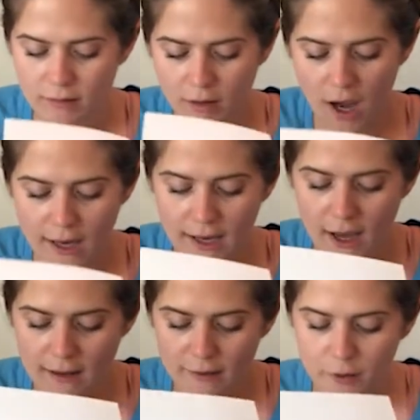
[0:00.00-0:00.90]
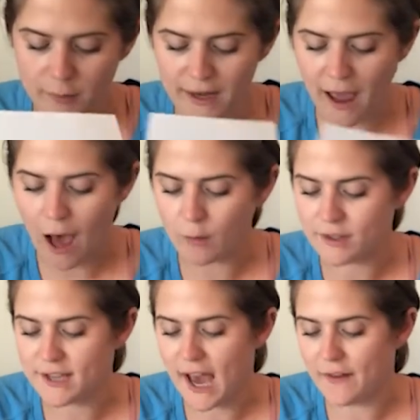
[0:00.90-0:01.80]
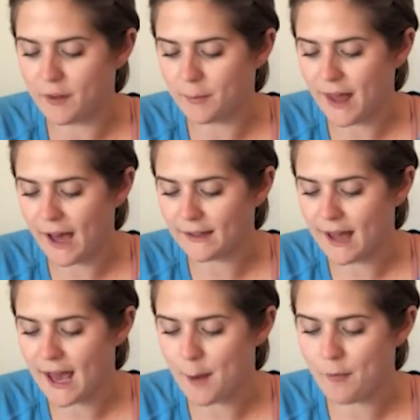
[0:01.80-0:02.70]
cutting a little bit outside of the black line.